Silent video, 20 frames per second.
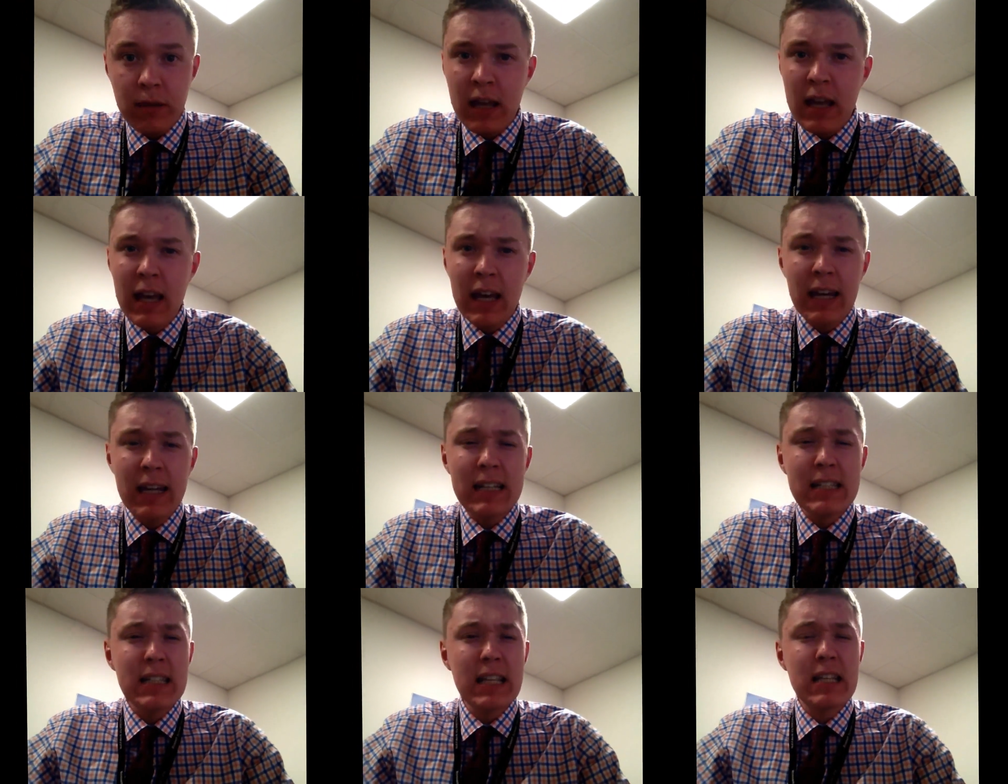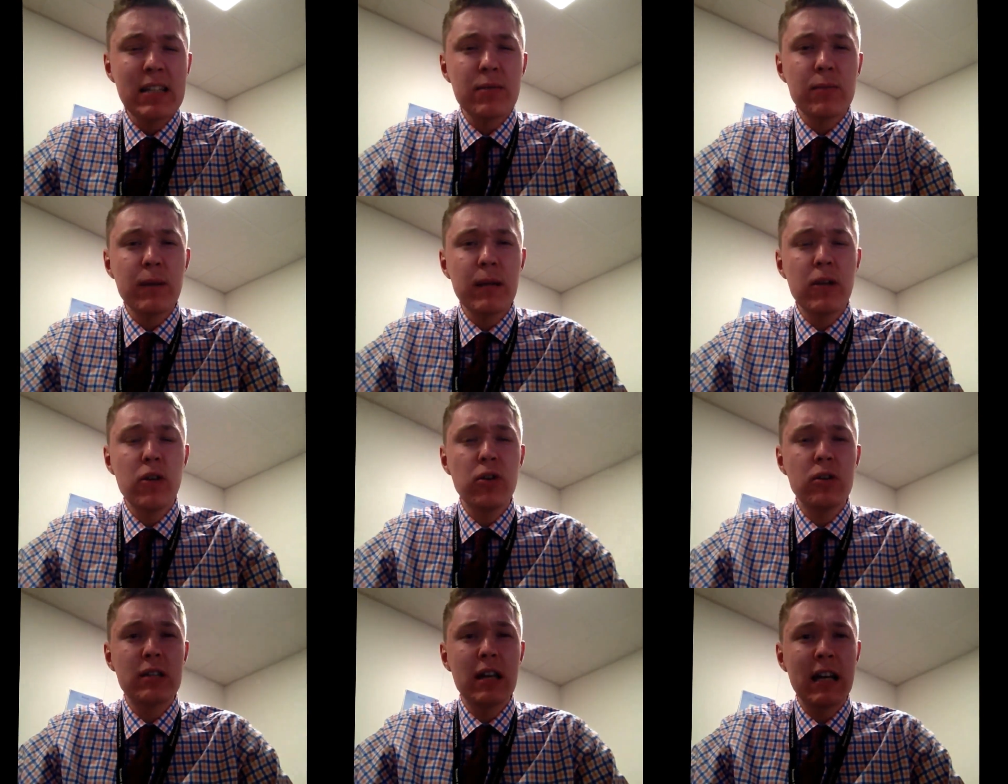Last lesson we
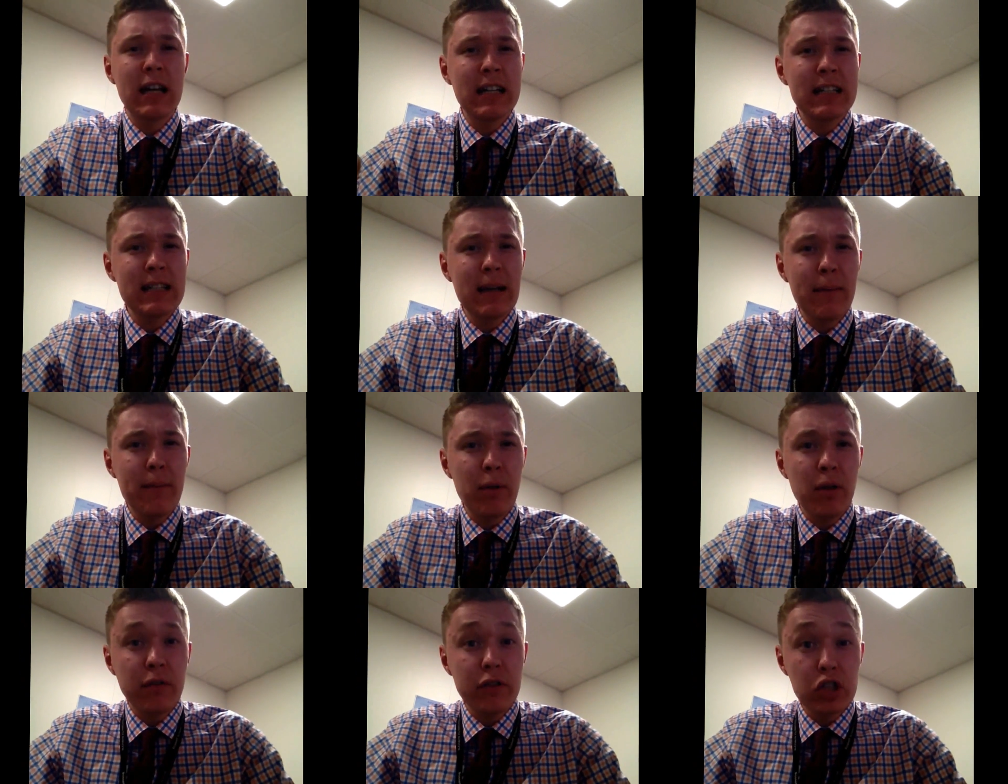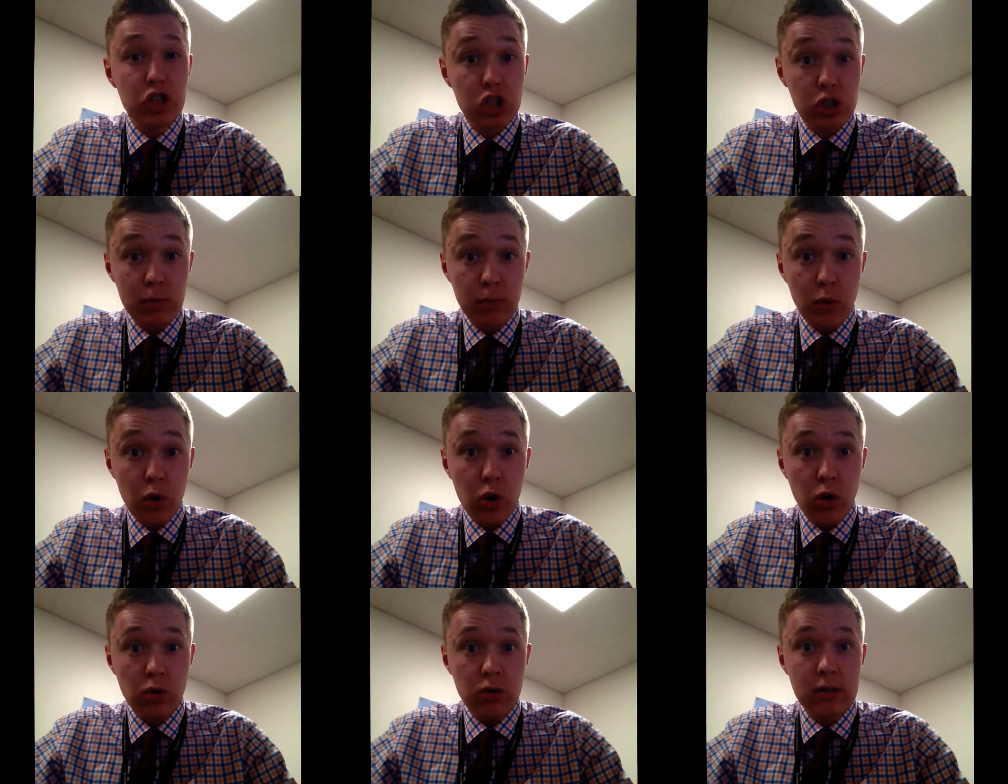looked at an example of a
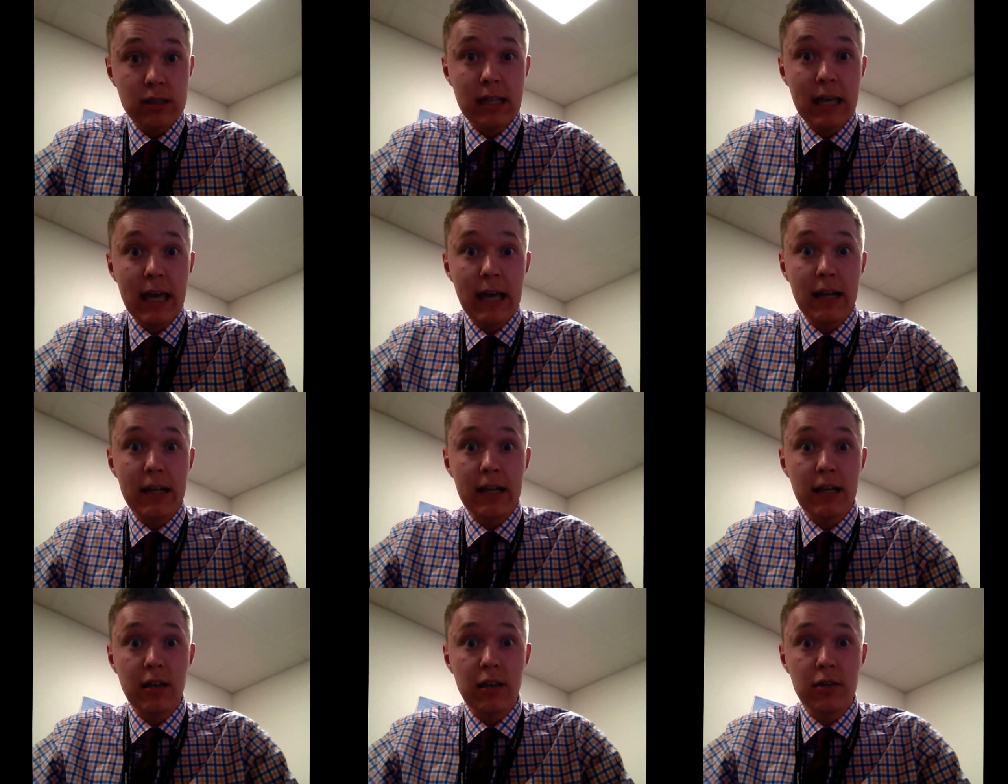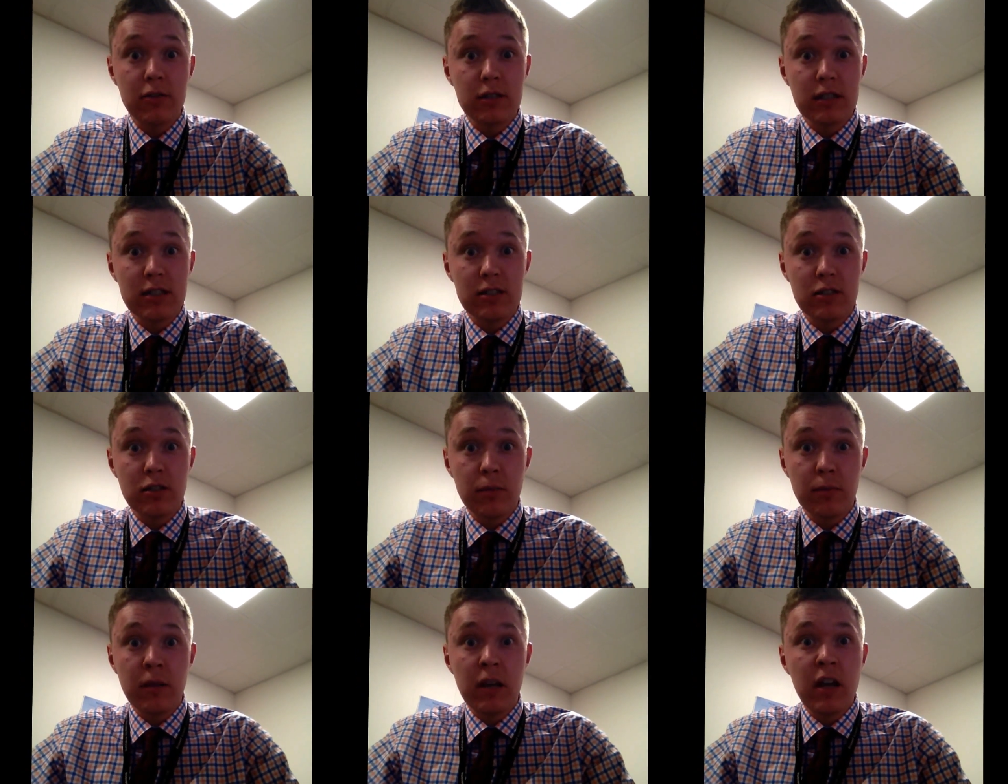small scale ecosystem,
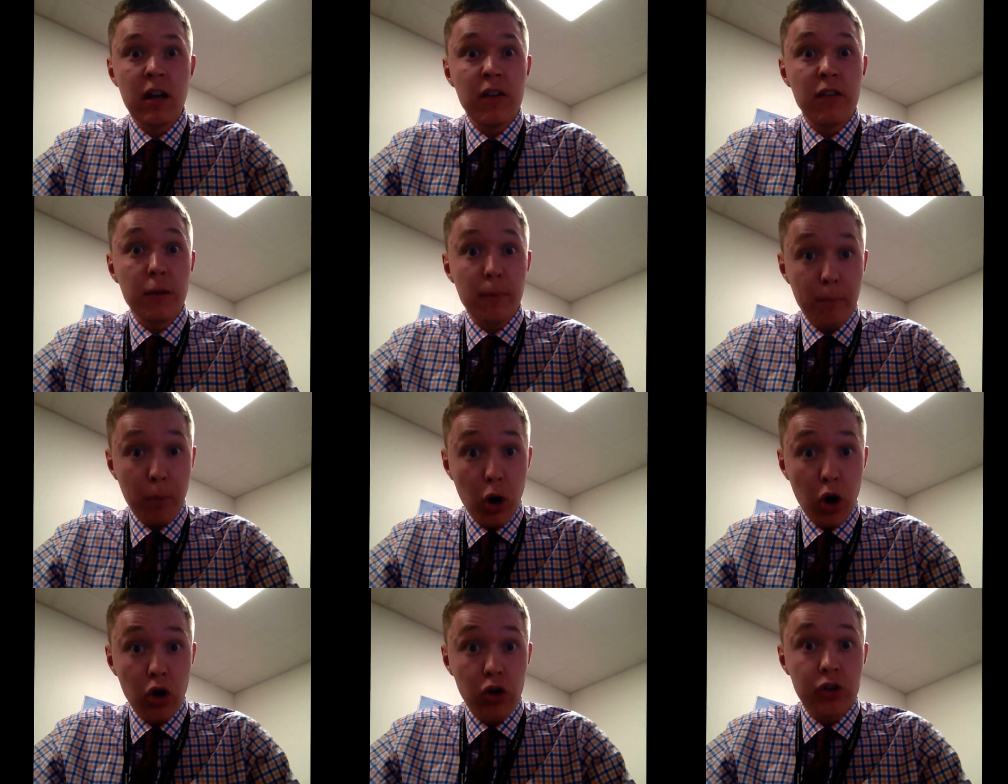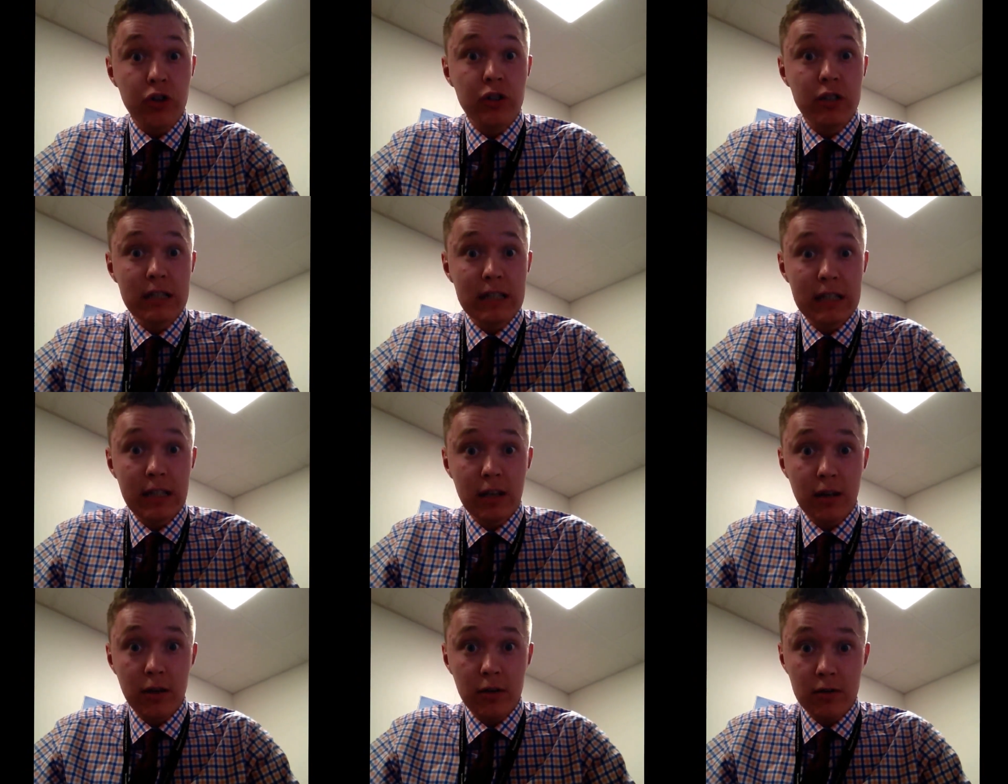the pond
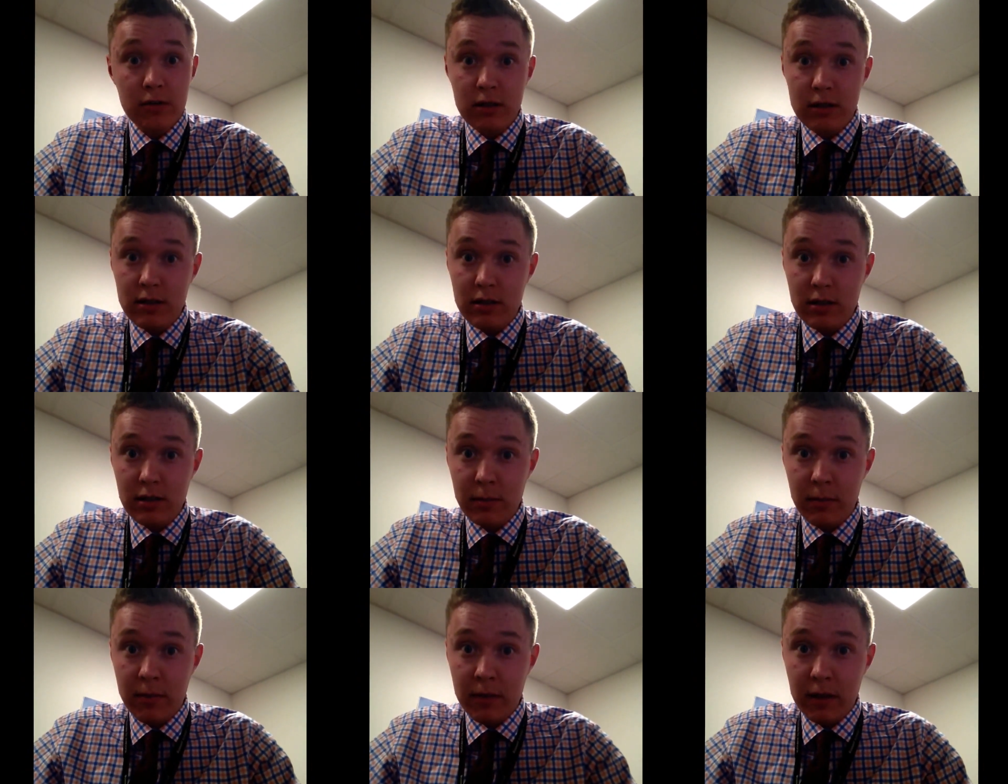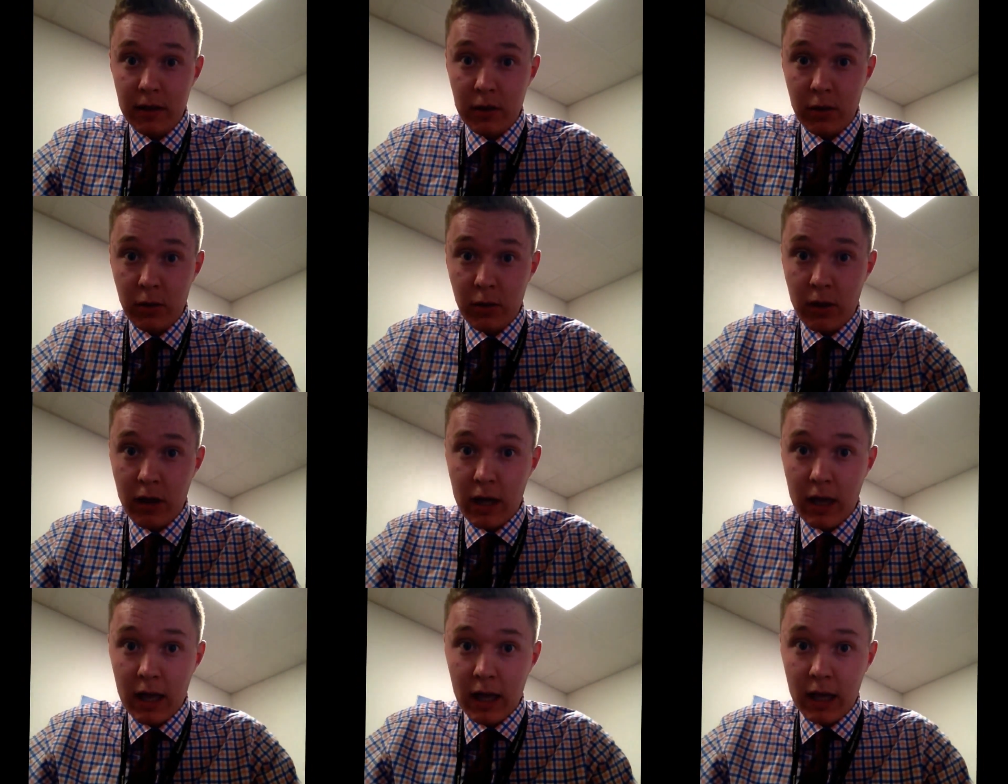ecosystem in the UK.